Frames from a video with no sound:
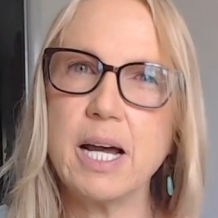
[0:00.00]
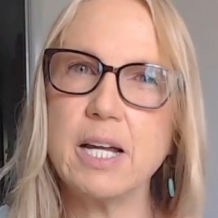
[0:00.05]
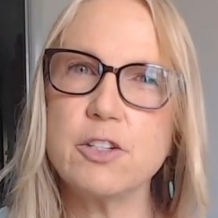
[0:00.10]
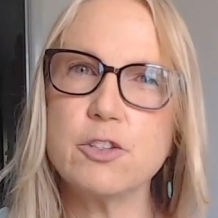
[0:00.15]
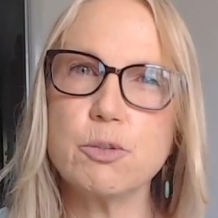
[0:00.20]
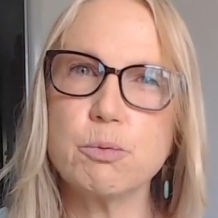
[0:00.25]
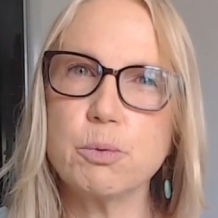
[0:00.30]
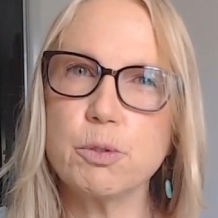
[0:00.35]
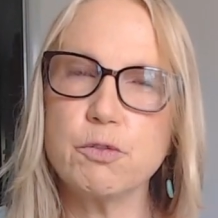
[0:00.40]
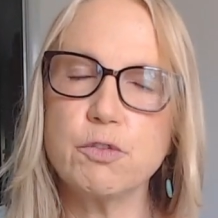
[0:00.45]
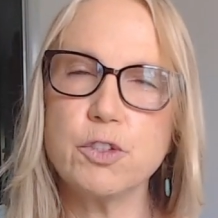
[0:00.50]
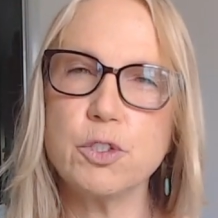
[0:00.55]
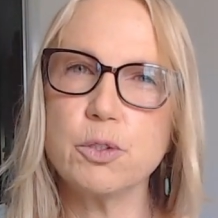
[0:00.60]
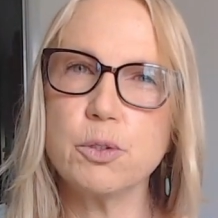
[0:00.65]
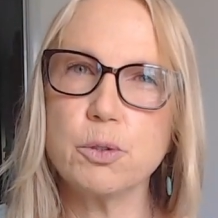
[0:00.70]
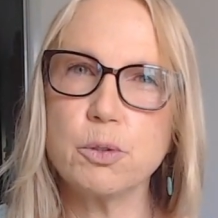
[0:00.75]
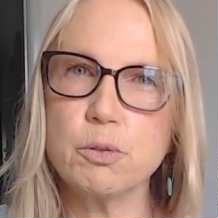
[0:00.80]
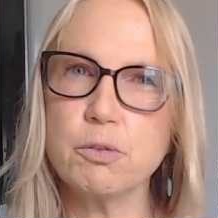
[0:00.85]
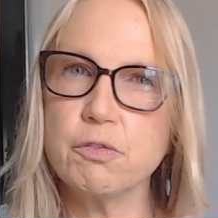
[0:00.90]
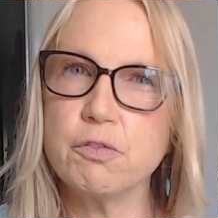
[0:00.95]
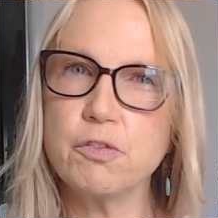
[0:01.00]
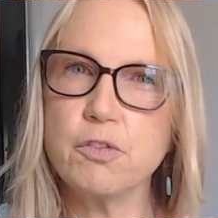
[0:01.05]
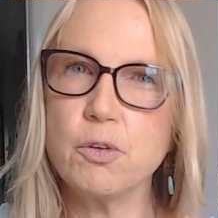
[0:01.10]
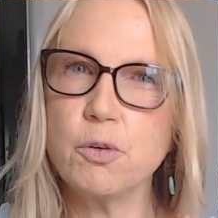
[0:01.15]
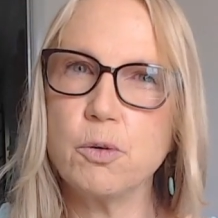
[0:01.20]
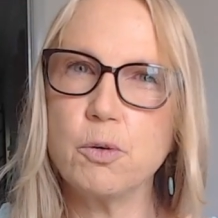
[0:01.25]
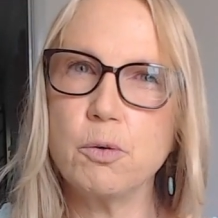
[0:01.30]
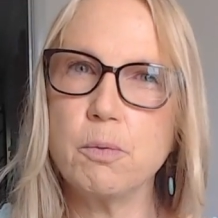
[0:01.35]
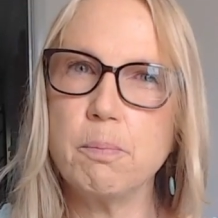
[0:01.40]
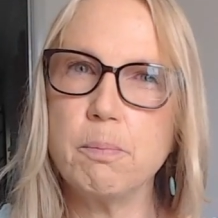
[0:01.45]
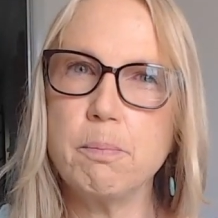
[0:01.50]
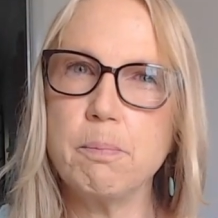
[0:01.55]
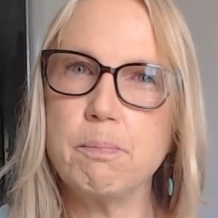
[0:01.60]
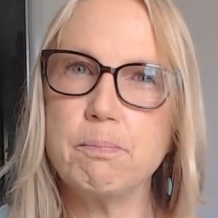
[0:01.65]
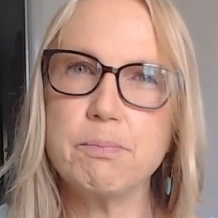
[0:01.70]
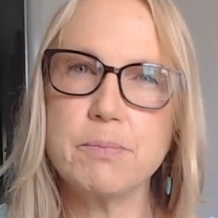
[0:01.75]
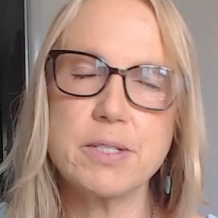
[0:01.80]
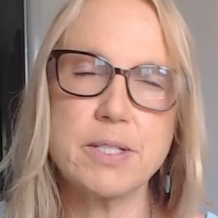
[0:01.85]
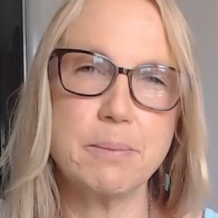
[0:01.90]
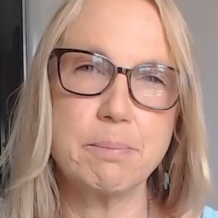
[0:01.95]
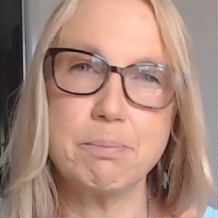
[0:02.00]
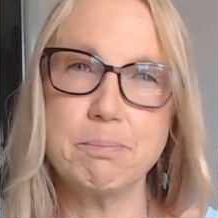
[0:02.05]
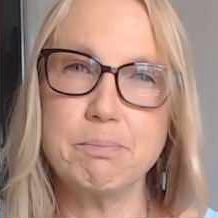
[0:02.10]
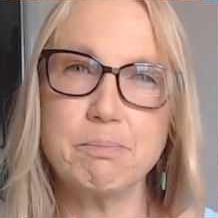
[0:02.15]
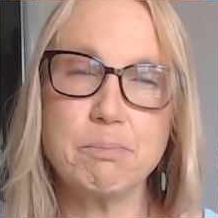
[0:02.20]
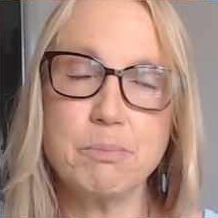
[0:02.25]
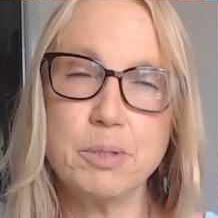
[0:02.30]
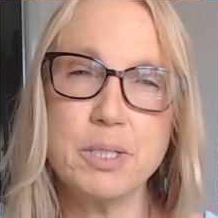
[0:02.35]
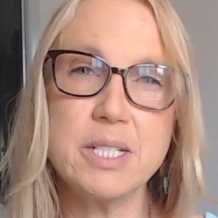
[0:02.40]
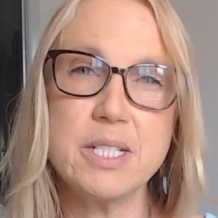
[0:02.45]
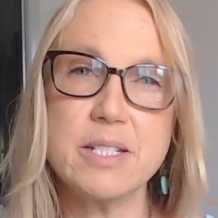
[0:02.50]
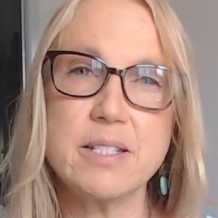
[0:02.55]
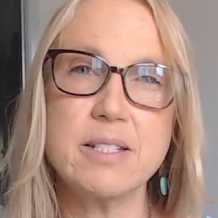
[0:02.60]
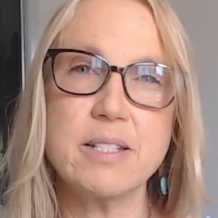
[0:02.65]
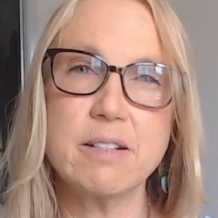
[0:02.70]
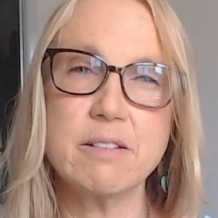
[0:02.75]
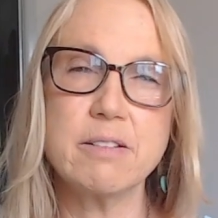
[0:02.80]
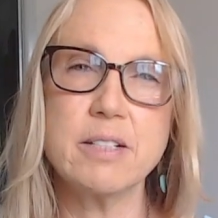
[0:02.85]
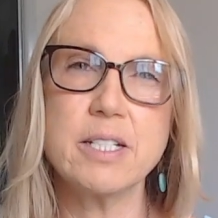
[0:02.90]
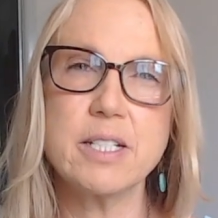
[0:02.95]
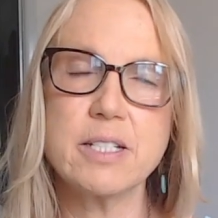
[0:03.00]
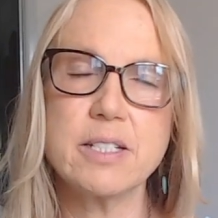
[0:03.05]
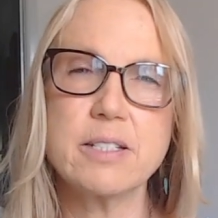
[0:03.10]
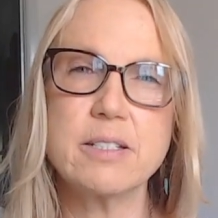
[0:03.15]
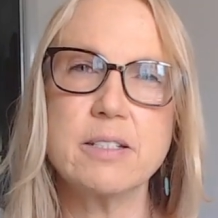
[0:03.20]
under review for some pretty serious